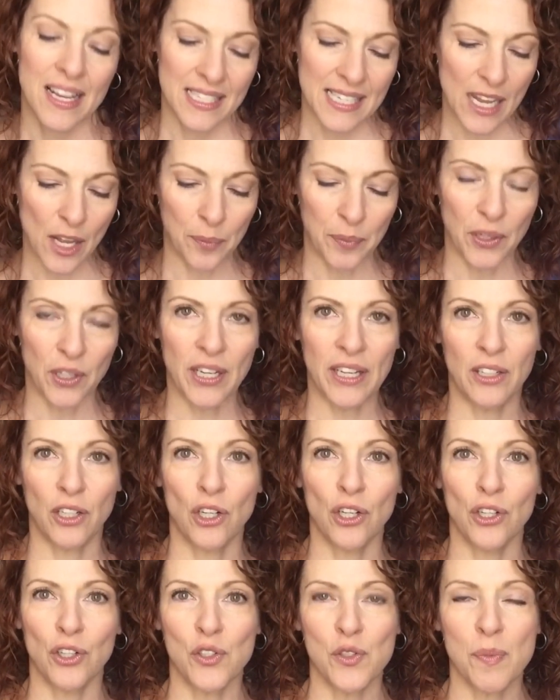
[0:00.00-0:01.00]
to help your
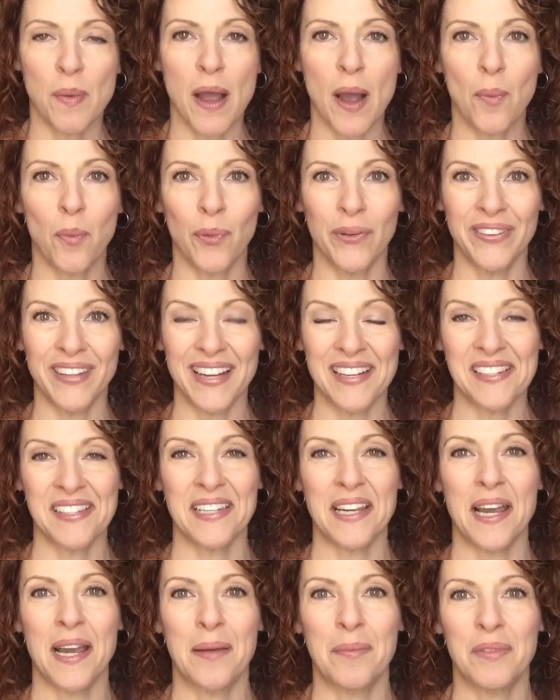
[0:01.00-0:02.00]
curls pop one
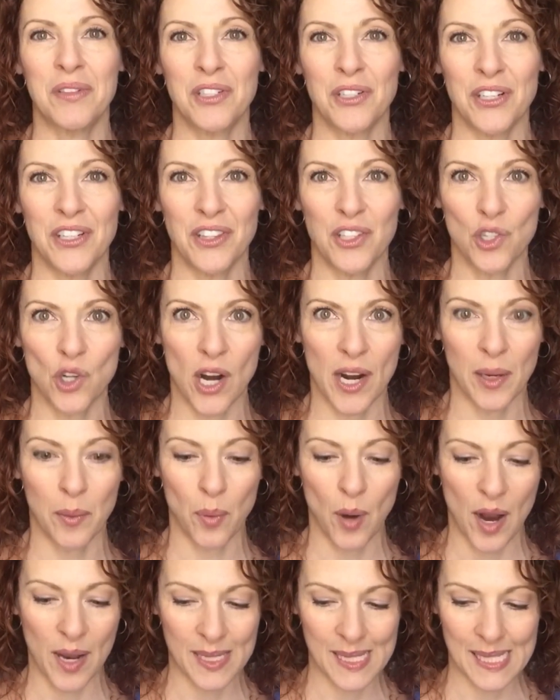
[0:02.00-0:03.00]
last time during the drying
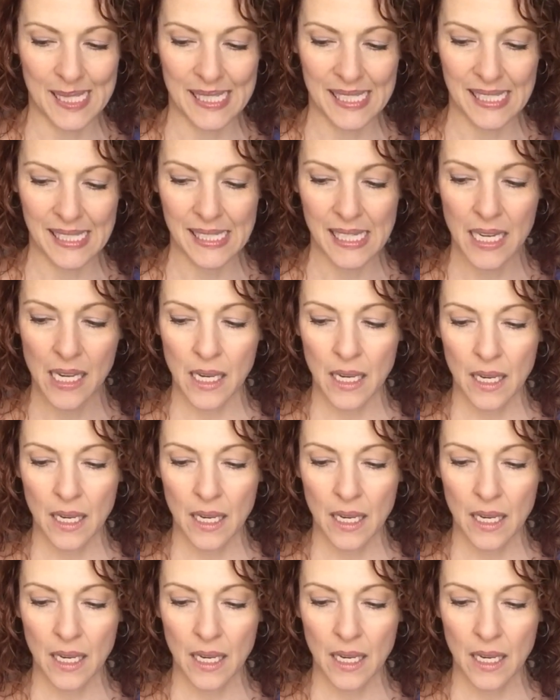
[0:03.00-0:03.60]
process.